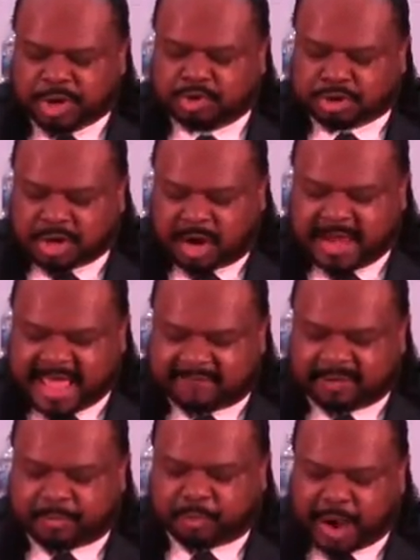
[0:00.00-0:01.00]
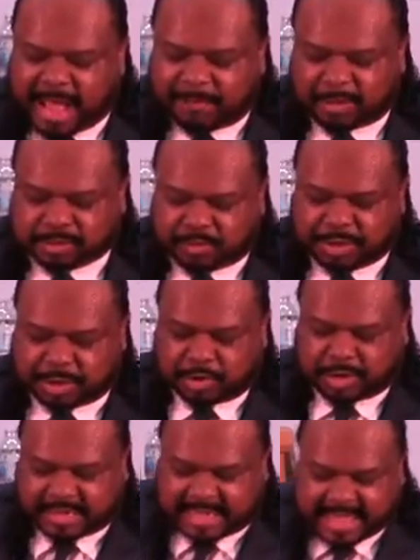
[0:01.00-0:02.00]
you start having problems with
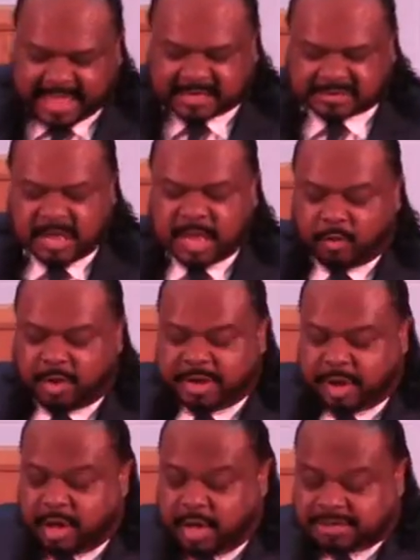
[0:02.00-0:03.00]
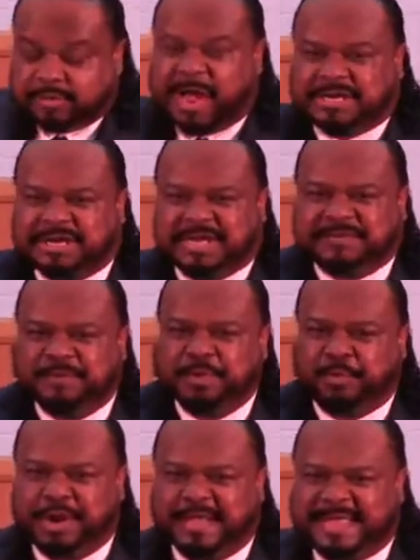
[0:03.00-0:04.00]
your kids? See, watch
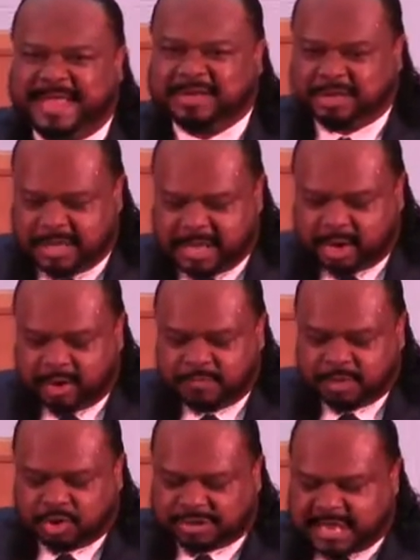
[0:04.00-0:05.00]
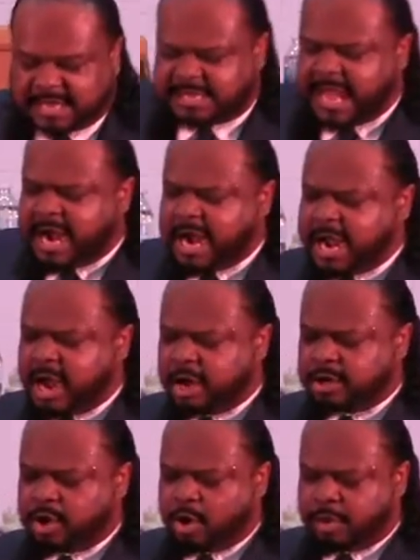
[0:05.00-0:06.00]
this. When the kids are little, you say, get in
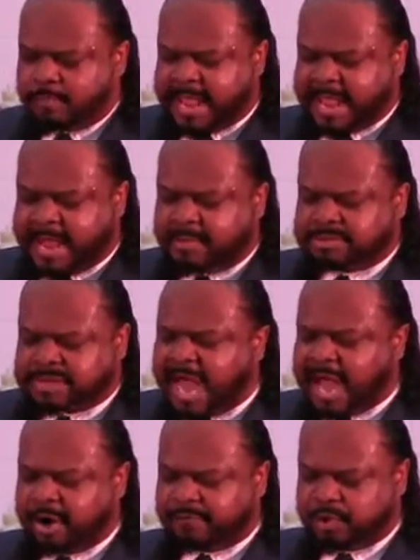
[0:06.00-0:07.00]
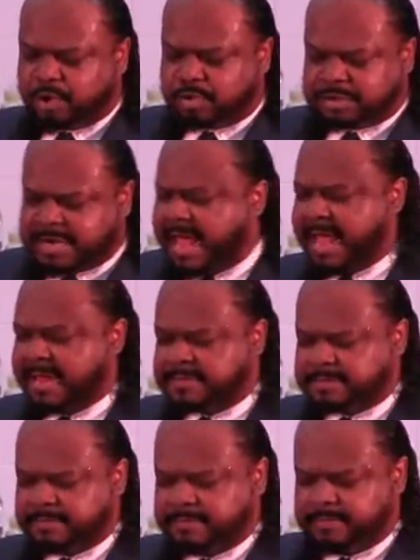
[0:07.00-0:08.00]
there and go to bed. I'm tired of you tonight.
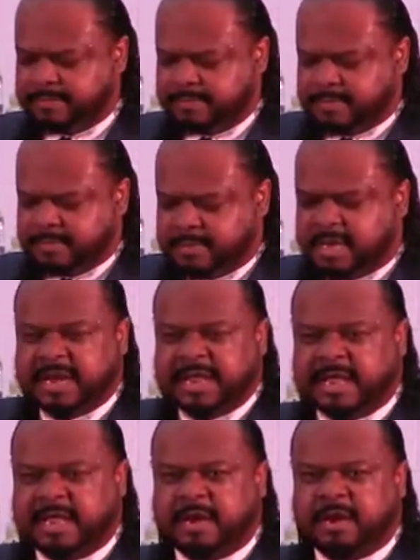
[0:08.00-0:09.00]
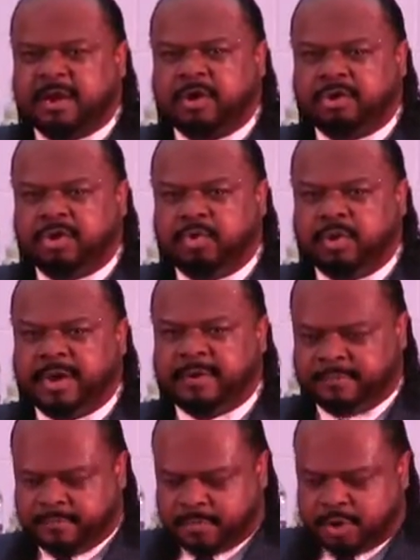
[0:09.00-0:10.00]
And they get in there and do it.
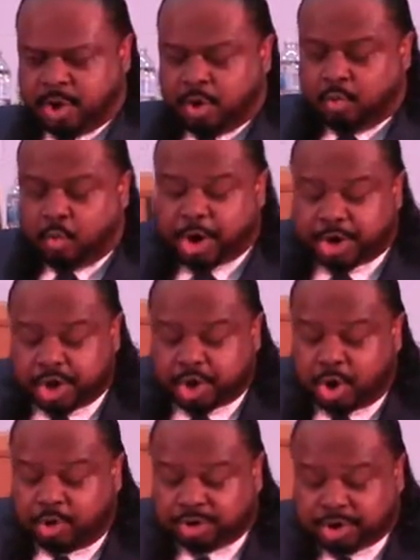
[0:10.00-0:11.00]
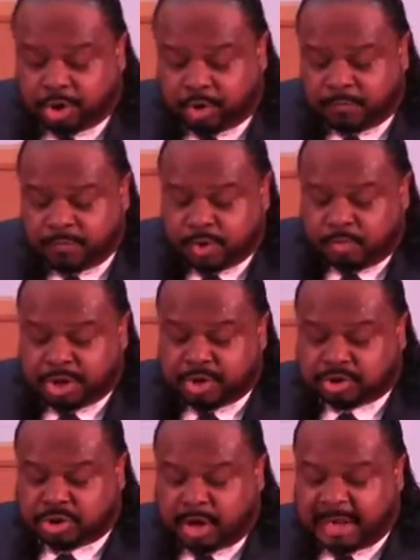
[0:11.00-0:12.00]
What are you going to do when
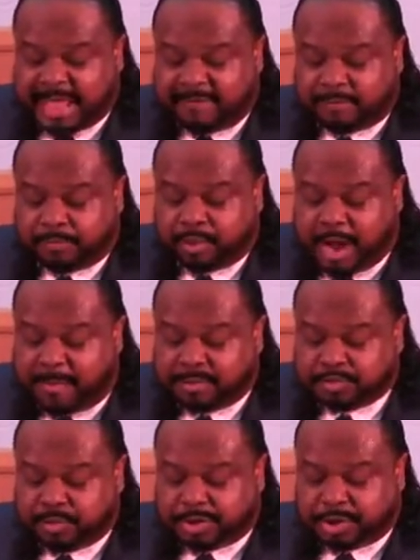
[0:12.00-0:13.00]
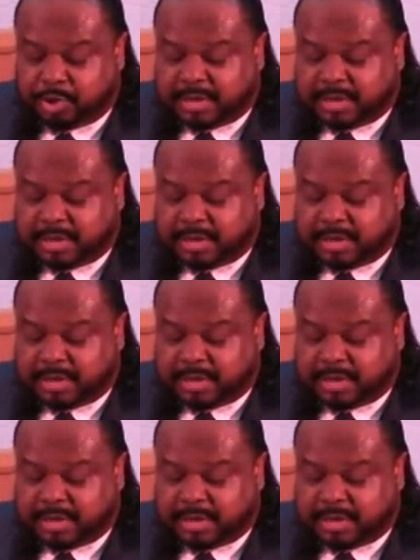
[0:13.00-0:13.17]
you start having problems with